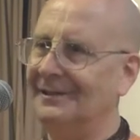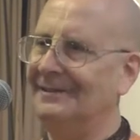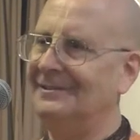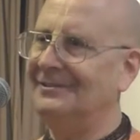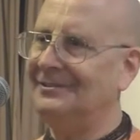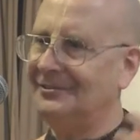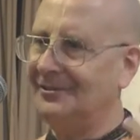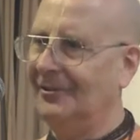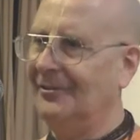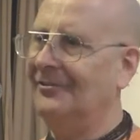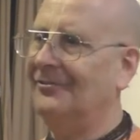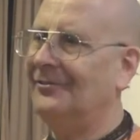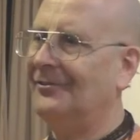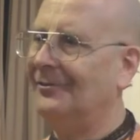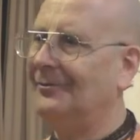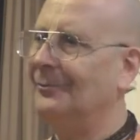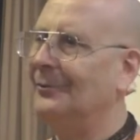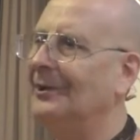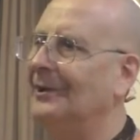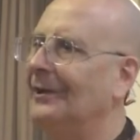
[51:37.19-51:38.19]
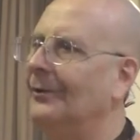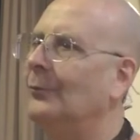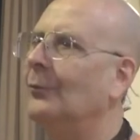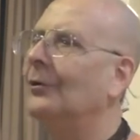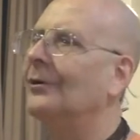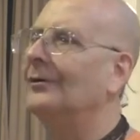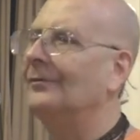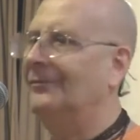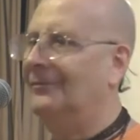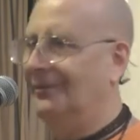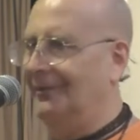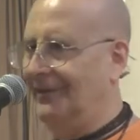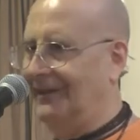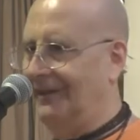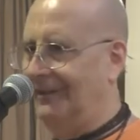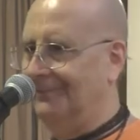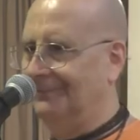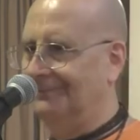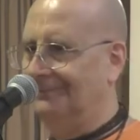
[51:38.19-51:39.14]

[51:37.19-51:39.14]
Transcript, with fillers: It starts to really work for them.